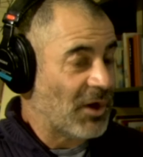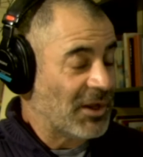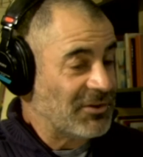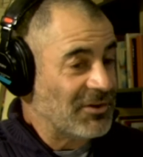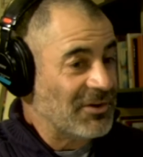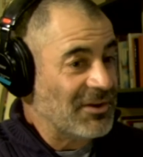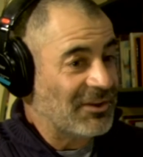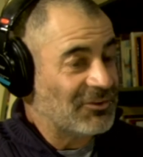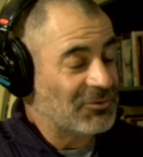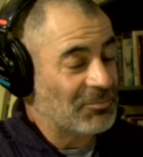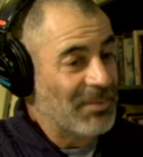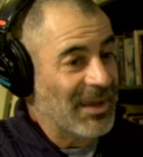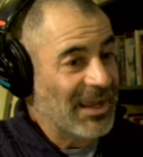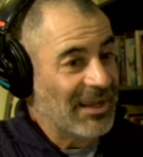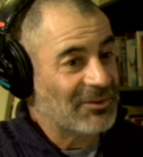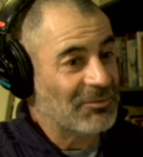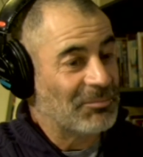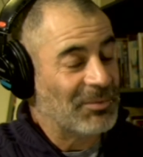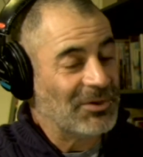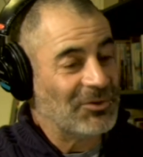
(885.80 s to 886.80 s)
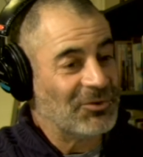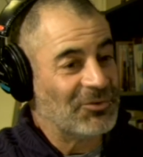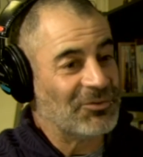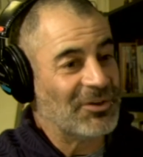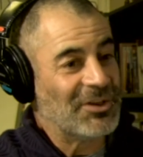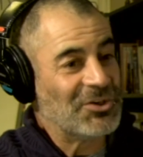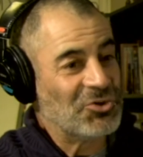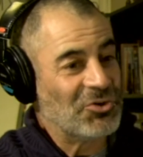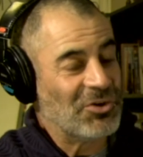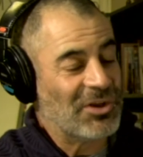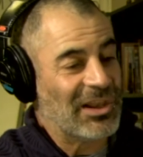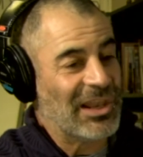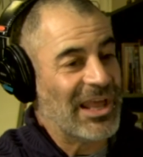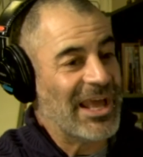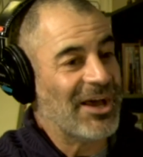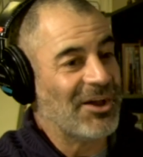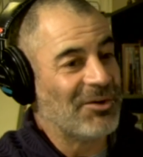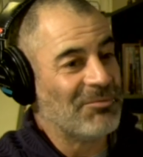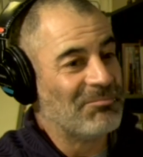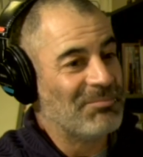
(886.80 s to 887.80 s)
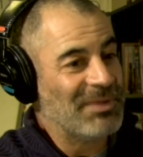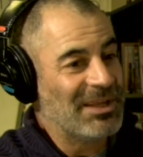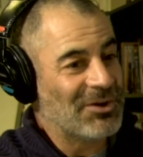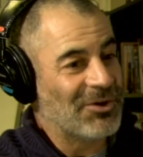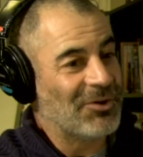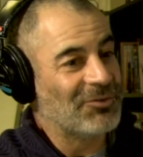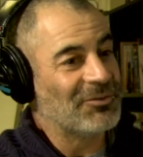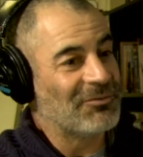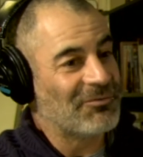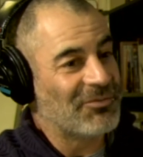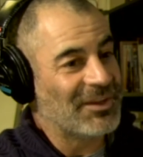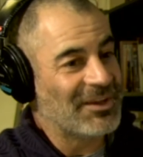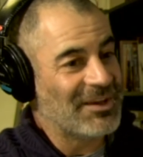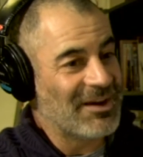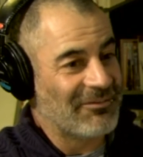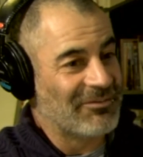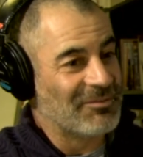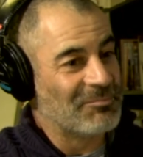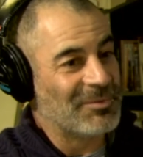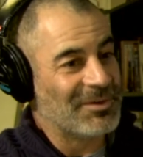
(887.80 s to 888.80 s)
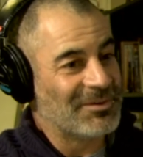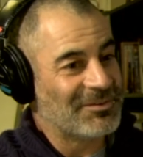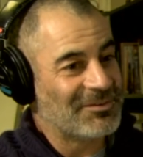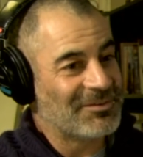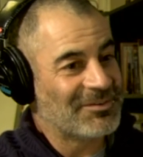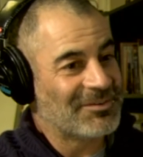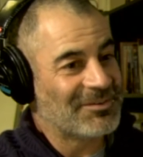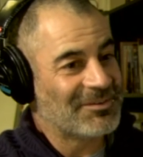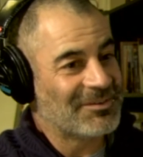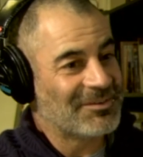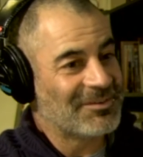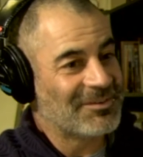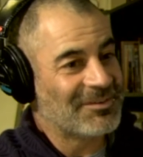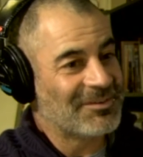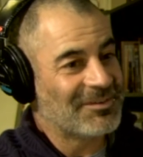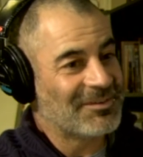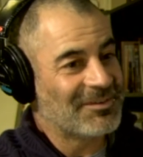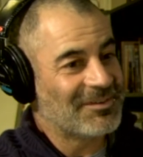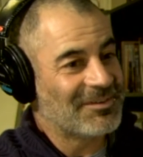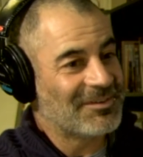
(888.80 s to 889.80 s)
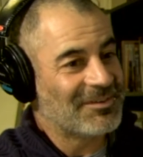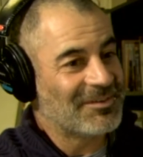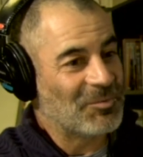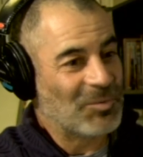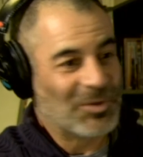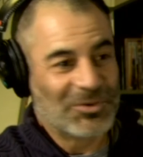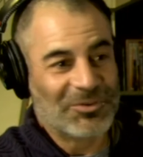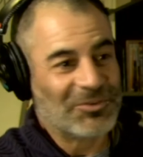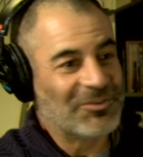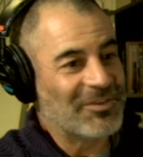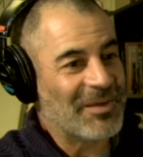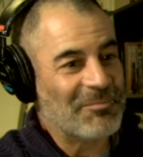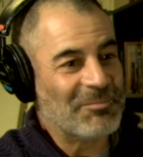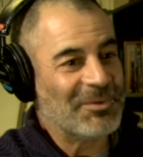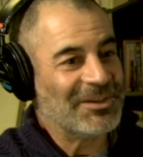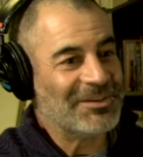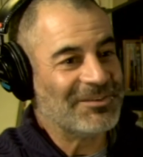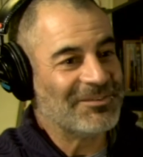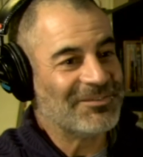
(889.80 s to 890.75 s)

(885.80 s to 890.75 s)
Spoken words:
didn't expect, but you said you clown because of the government. What does that mean?